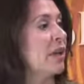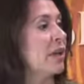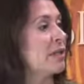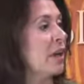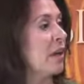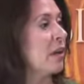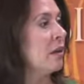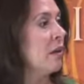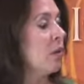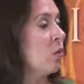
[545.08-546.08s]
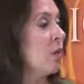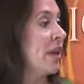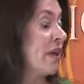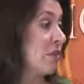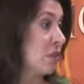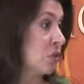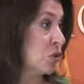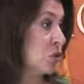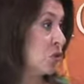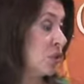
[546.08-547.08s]
And we have our
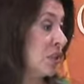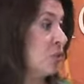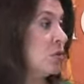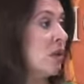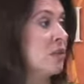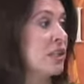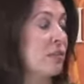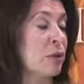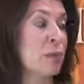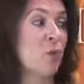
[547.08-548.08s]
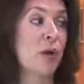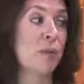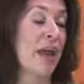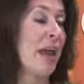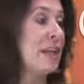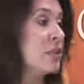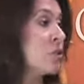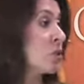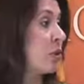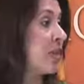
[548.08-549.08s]
nurse Susie who calls everyone back and
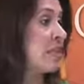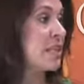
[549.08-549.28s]
screens